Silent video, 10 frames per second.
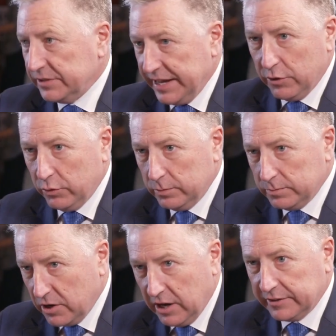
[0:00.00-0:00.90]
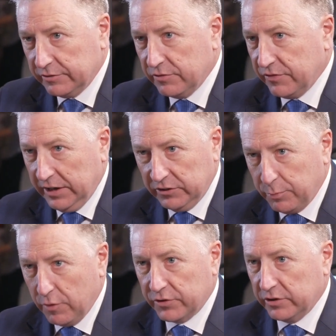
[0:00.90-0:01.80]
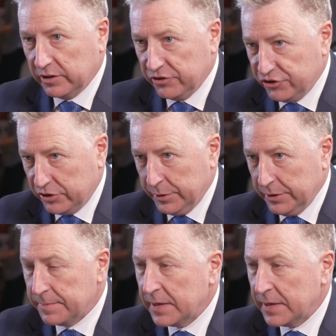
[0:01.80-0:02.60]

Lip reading: NATO collective defense, perfectly legitimate.